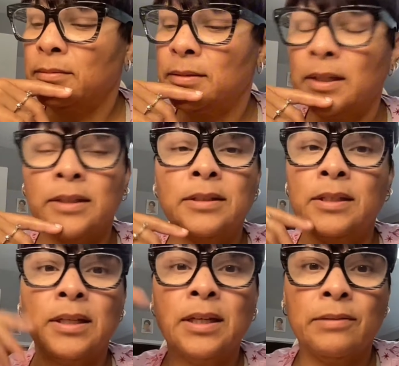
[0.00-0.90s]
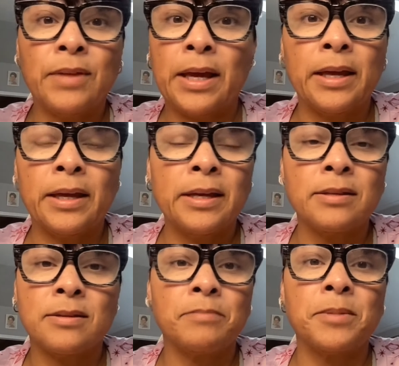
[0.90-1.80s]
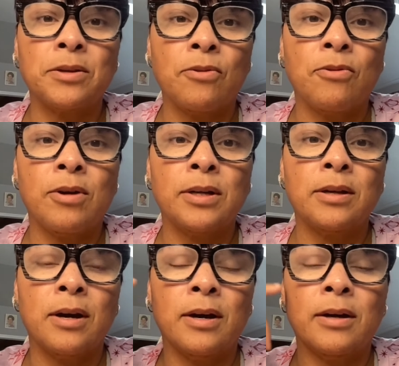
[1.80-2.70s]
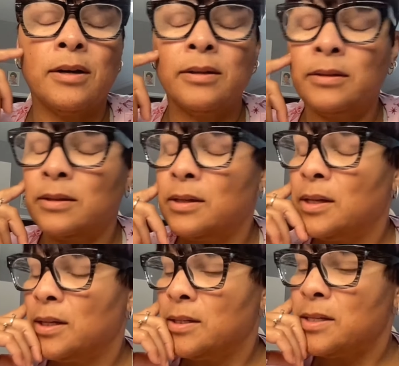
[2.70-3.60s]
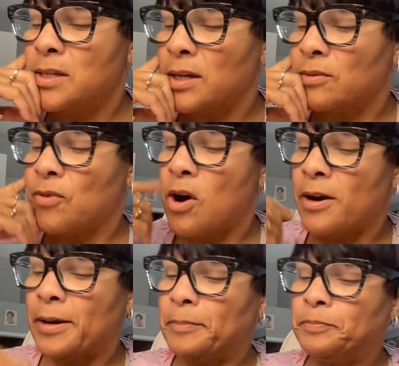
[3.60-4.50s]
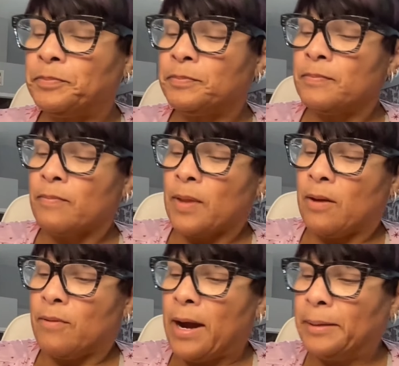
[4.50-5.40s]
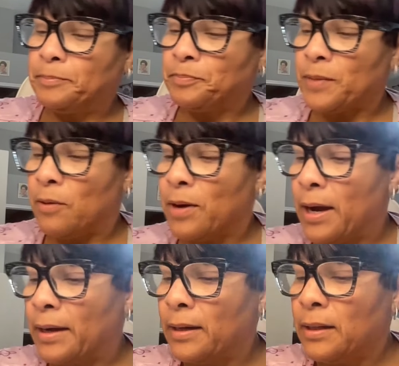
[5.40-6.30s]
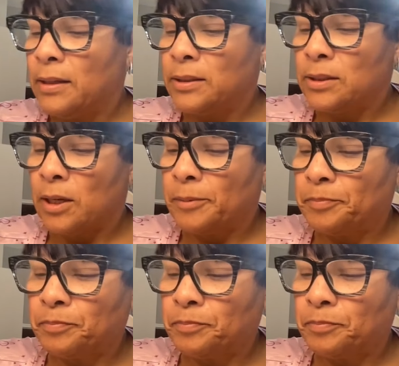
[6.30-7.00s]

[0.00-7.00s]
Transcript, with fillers: and see if they can get something on uh, Detective Carter. Okay, okay. So